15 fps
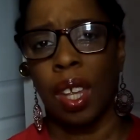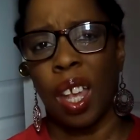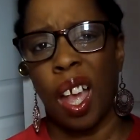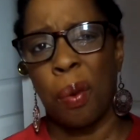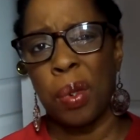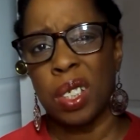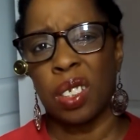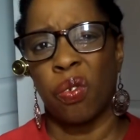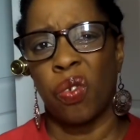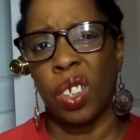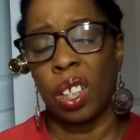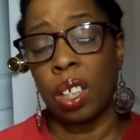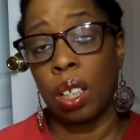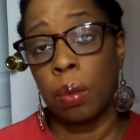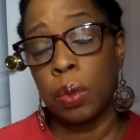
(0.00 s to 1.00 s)
I wasn't
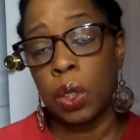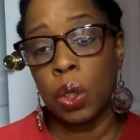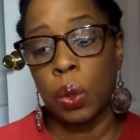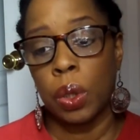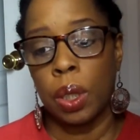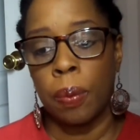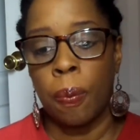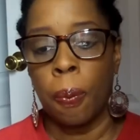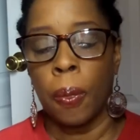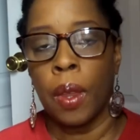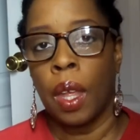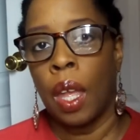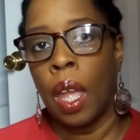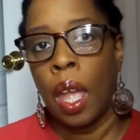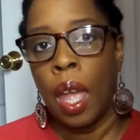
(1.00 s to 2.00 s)
feeling up to it.
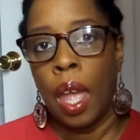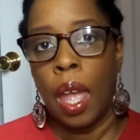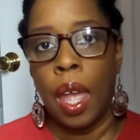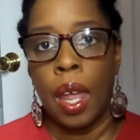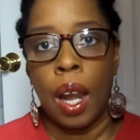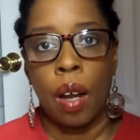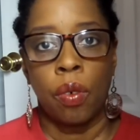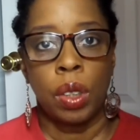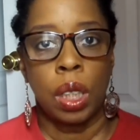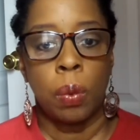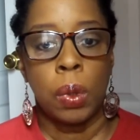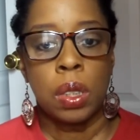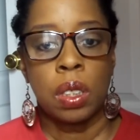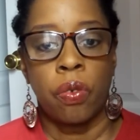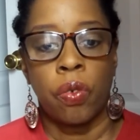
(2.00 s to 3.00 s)
And I really
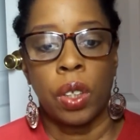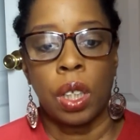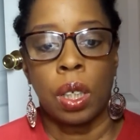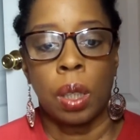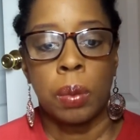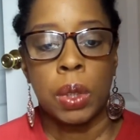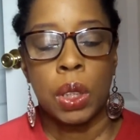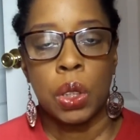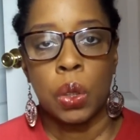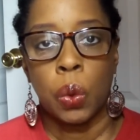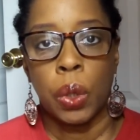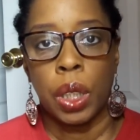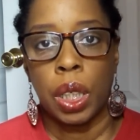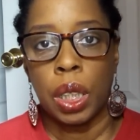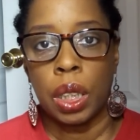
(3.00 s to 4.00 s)
wasn't feeling up to
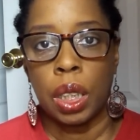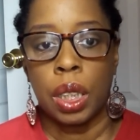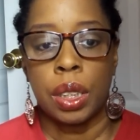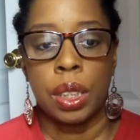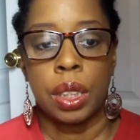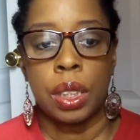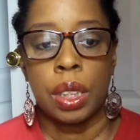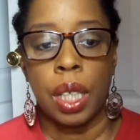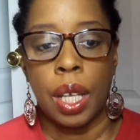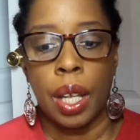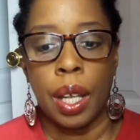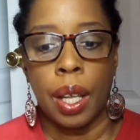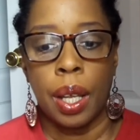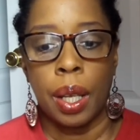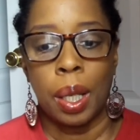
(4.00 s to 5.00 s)
doing anything
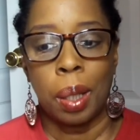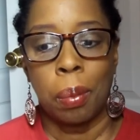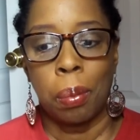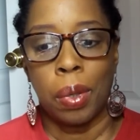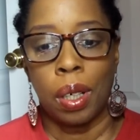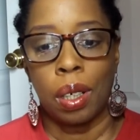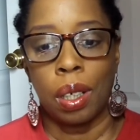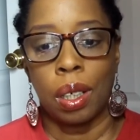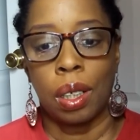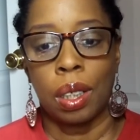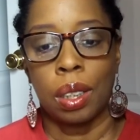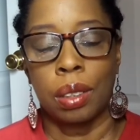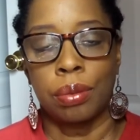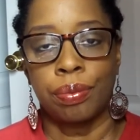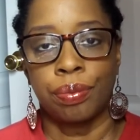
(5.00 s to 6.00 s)
today,
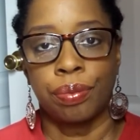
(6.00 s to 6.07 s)
but